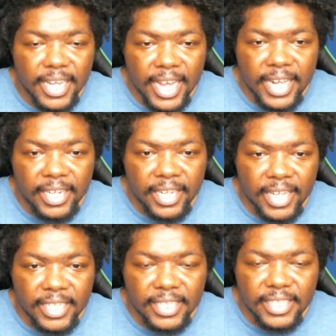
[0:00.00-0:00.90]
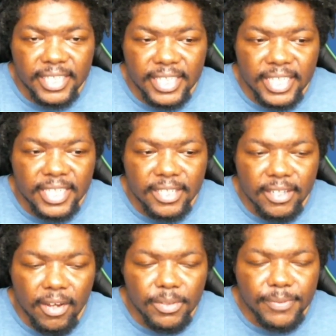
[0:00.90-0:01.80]
And like he
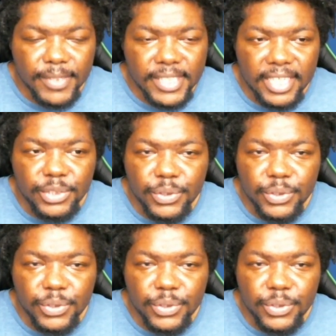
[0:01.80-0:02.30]
almost feels like he